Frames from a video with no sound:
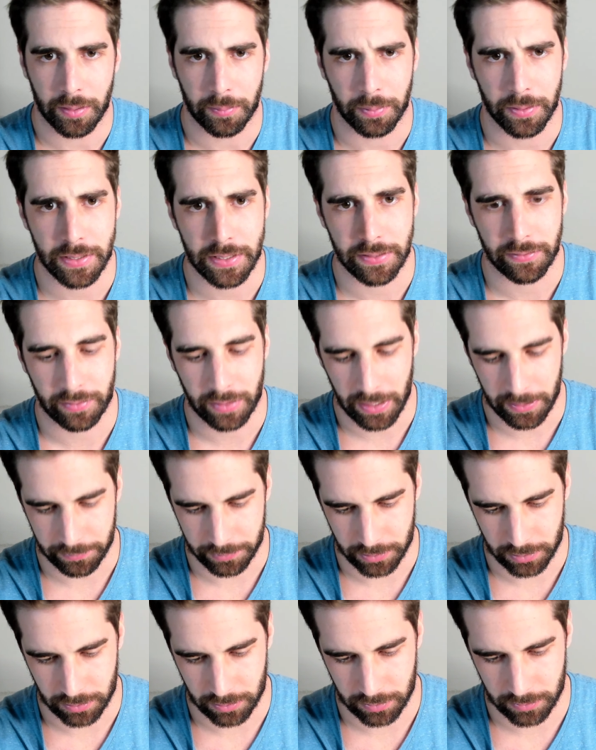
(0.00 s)
Prince of
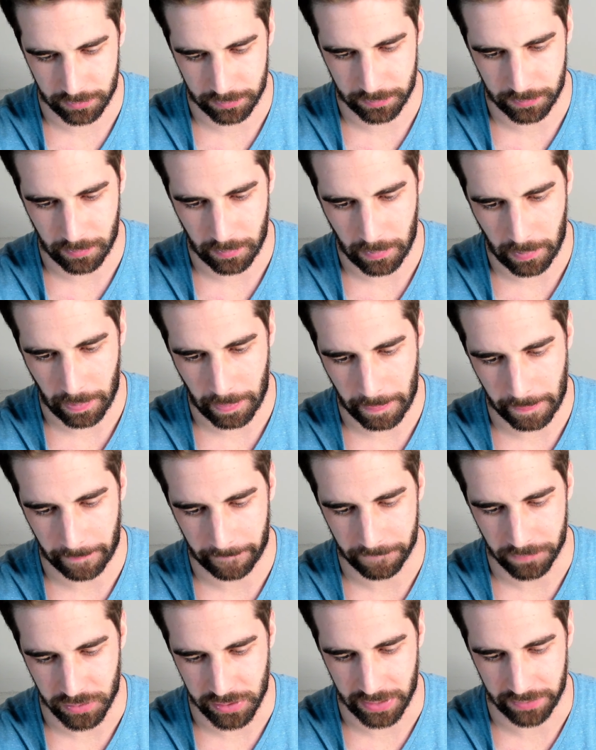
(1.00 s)
Cups.
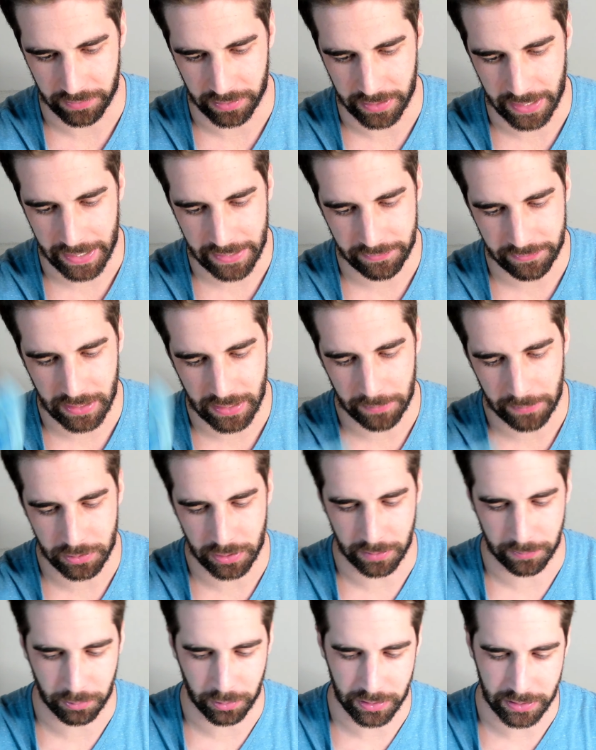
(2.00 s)
So you have the Knight of Cups
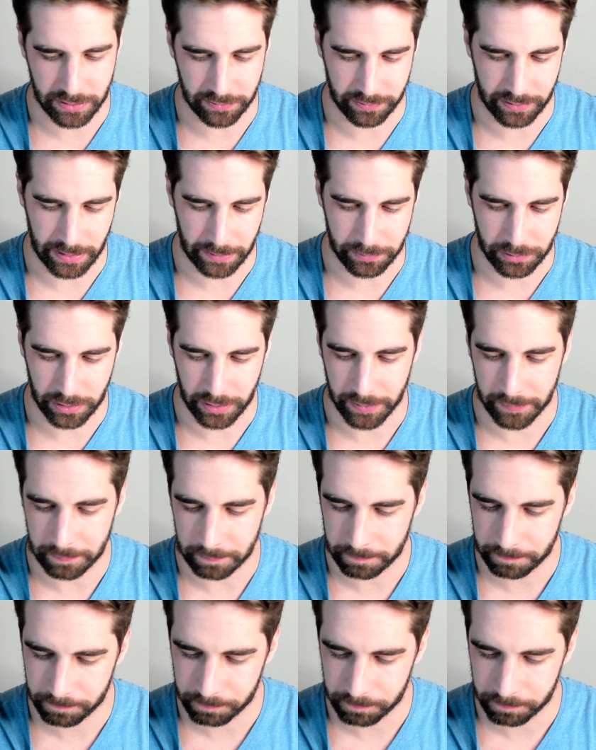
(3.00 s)
and the Prince of Cups here.